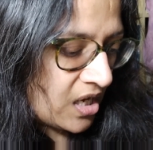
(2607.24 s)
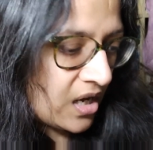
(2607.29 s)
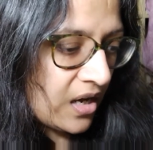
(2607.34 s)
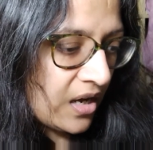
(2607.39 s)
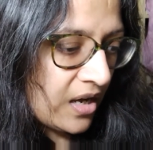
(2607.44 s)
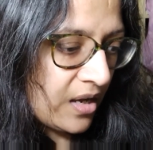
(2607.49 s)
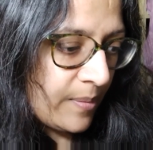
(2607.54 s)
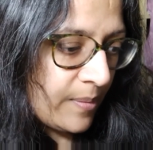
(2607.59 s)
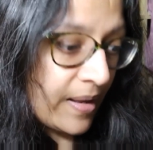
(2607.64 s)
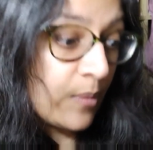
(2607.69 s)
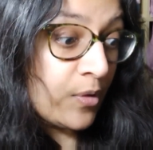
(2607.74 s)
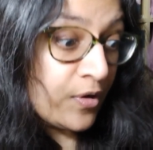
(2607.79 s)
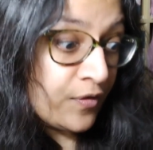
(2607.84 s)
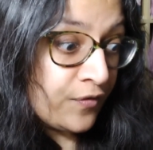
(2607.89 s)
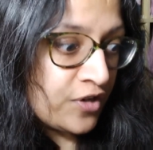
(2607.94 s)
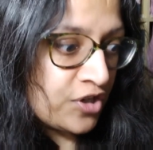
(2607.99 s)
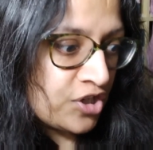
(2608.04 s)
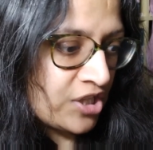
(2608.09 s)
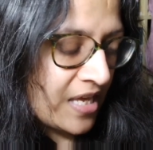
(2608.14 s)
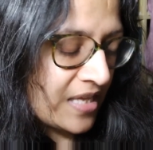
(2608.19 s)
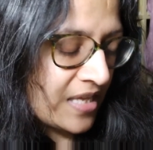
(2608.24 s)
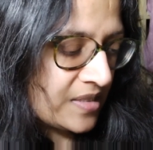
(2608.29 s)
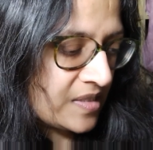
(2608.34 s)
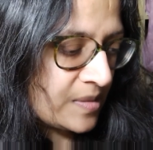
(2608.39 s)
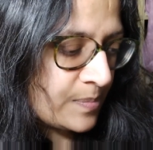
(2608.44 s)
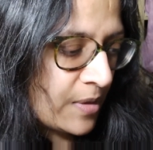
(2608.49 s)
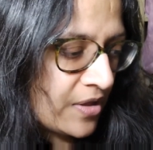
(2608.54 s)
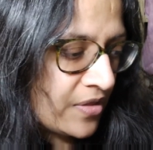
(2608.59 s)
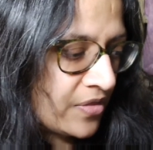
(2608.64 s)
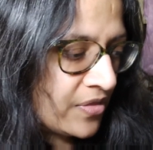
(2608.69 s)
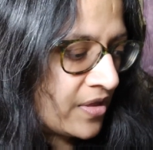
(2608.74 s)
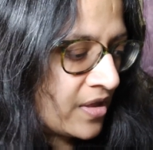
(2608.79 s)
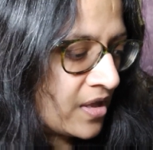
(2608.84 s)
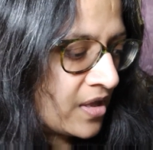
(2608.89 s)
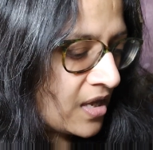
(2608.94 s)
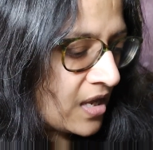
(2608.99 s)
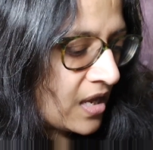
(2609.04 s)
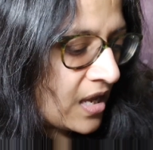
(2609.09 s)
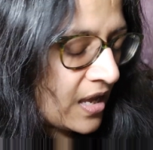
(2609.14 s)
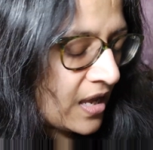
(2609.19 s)
I want to finish that this month.
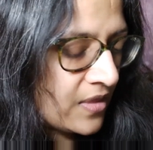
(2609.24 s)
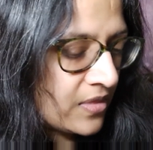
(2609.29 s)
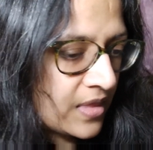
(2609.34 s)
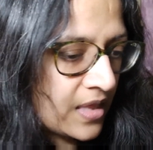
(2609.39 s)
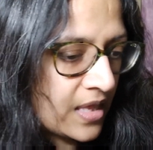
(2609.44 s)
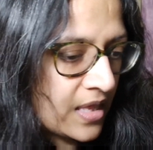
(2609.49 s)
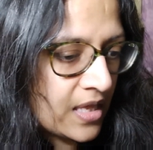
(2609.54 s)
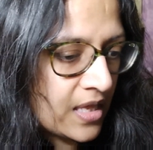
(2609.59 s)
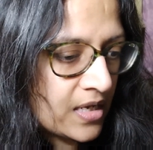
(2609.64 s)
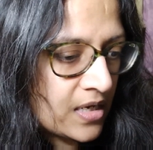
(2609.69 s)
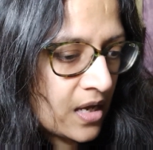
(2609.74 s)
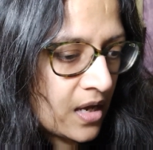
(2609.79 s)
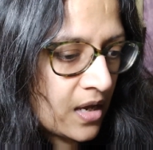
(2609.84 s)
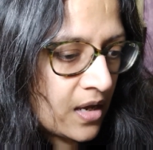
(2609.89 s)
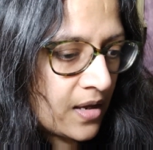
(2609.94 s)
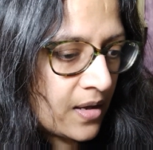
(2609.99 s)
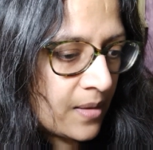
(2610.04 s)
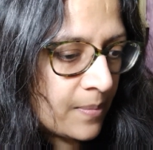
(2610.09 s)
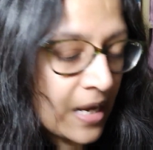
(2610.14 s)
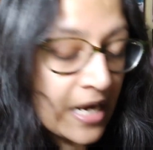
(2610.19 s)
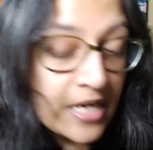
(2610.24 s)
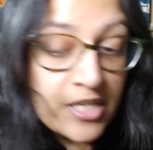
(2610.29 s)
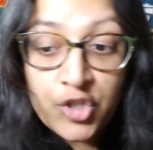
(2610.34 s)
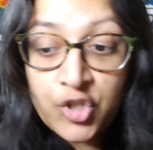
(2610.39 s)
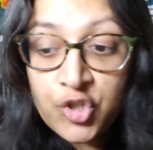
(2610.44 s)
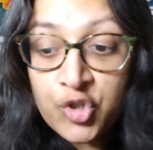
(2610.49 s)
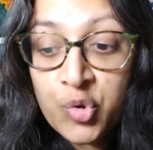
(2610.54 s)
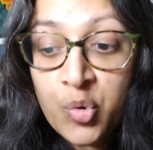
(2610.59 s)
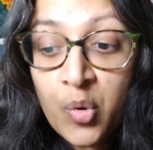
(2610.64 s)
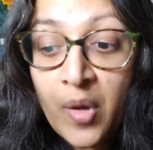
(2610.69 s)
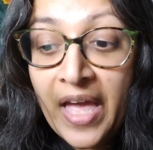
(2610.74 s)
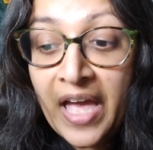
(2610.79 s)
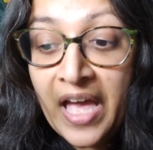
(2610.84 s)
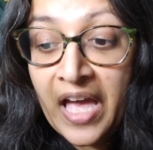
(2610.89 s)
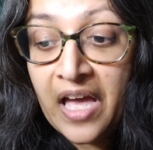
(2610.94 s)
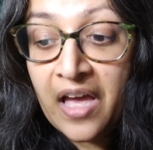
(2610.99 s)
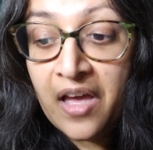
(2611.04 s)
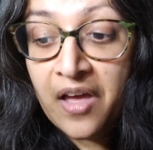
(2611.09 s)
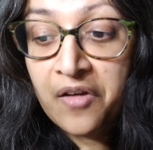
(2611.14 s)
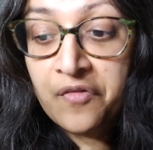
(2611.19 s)
And then I do
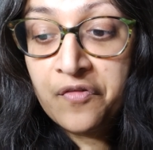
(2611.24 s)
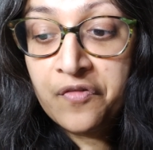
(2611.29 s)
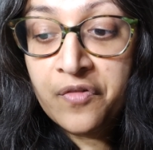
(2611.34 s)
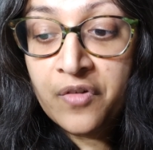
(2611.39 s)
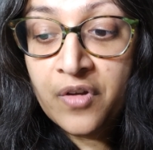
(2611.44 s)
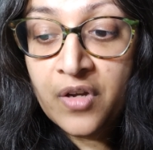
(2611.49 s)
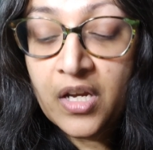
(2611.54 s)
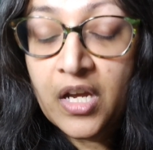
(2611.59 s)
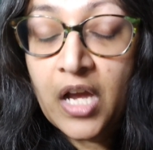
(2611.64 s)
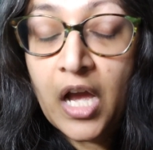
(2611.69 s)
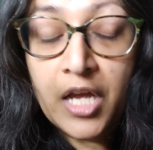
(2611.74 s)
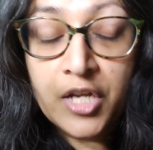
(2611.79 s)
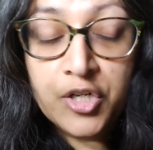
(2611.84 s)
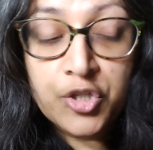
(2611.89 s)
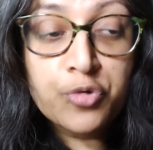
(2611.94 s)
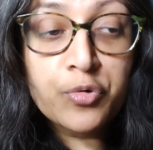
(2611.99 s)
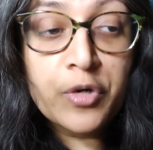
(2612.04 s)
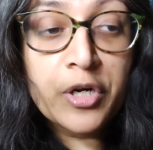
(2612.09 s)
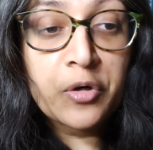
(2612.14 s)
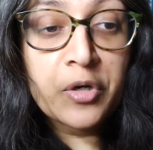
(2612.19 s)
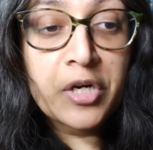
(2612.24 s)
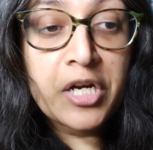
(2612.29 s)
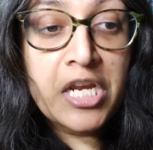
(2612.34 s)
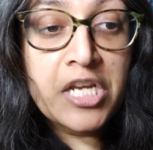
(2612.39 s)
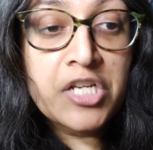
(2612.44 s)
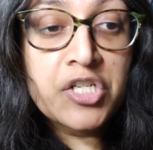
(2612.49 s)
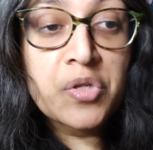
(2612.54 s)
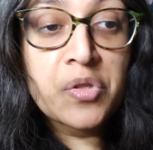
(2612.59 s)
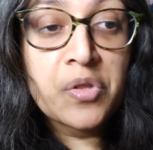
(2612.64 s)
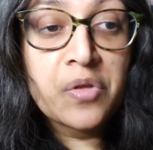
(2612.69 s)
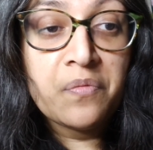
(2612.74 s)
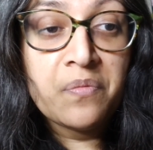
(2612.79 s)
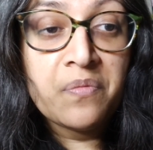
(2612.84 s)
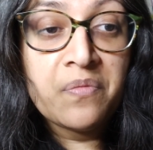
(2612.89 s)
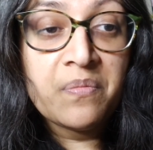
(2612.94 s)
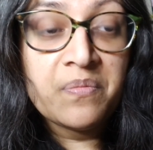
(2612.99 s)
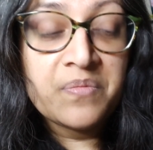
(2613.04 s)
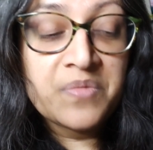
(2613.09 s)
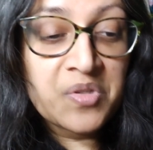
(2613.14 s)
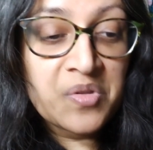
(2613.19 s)
have, contrary to
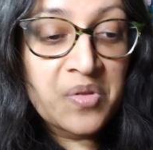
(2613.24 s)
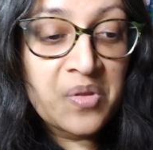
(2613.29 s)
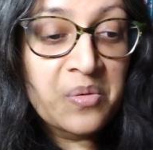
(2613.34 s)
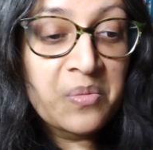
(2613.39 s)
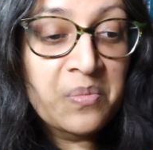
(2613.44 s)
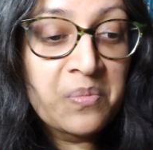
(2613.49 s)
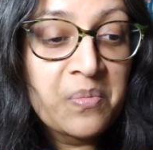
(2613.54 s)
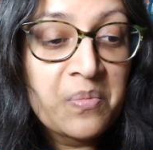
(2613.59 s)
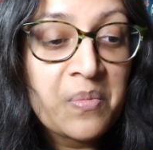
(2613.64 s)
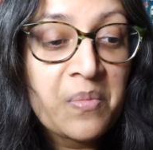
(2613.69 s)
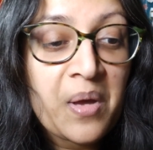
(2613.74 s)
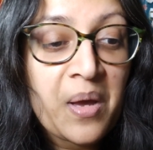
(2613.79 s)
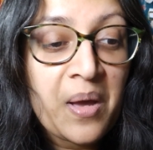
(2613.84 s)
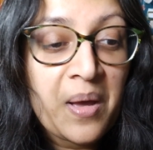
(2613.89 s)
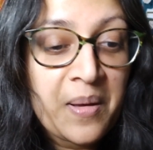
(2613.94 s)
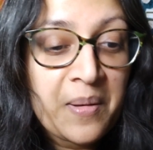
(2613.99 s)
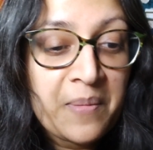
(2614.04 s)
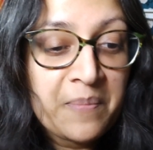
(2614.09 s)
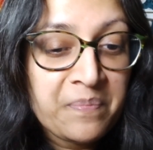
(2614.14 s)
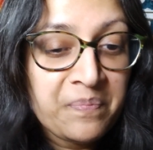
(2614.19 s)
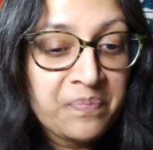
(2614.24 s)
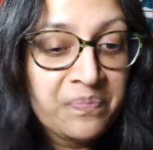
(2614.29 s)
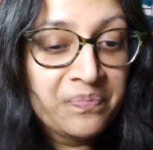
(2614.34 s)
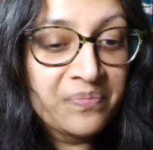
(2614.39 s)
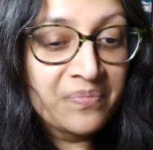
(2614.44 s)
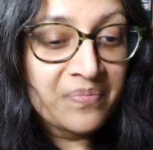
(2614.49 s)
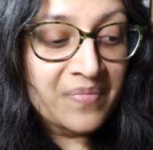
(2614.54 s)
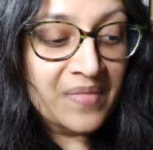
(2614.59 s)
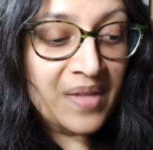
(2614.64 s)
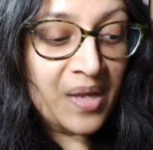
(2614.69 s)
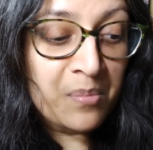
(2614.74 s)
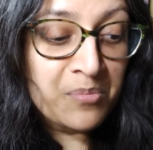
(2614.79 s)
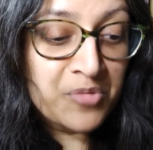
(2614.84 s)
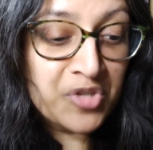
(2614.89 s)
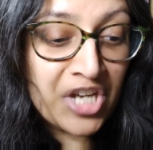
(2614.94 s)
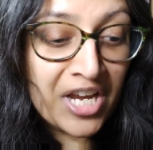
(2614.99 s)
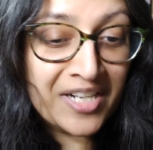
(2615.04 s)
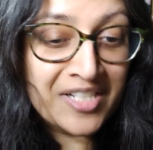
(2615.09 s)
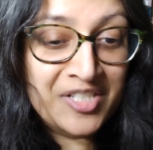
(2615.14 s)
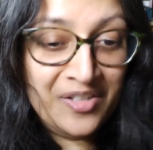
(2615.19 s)
the
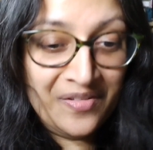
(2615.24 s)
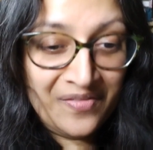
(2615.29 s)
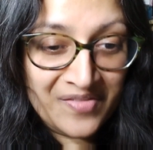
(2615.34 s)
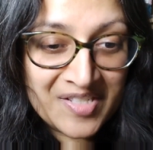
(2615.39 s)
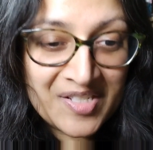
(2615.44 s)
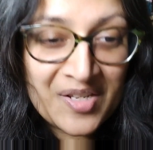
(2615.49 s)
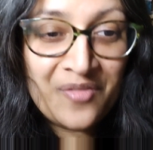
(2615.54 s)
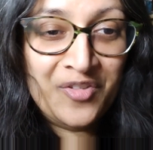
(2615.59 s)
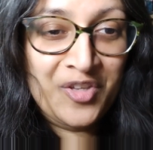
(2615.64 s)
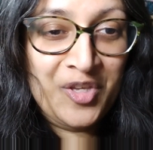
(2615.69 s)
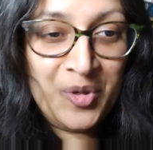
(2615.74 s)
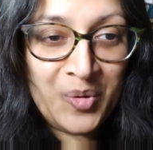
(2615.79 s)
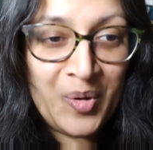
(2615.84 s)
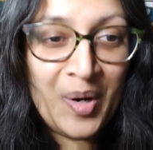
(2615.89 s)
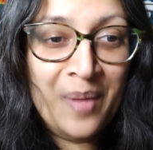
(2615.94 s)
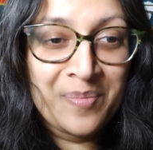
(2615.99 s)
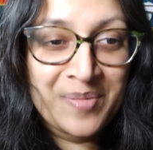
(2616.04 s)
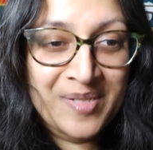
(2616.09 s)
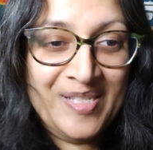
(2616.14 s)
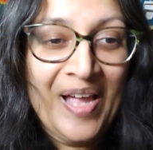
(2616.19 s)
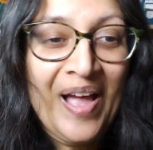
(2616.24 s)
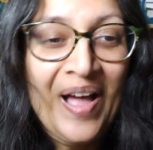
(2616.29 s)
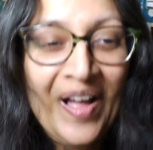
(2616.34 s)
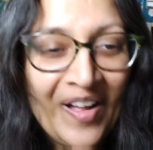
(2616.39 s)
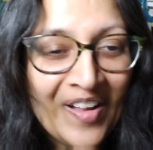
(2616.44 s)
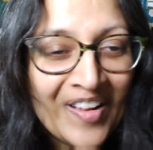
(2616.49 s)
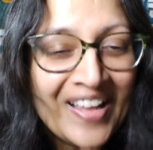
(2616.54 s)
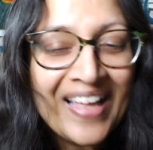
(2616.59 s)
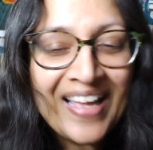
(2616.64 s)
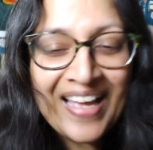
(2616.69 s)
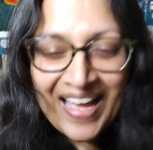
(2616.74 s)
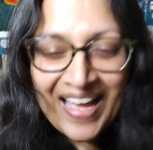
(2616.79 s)
objectives of Queued Up Sal,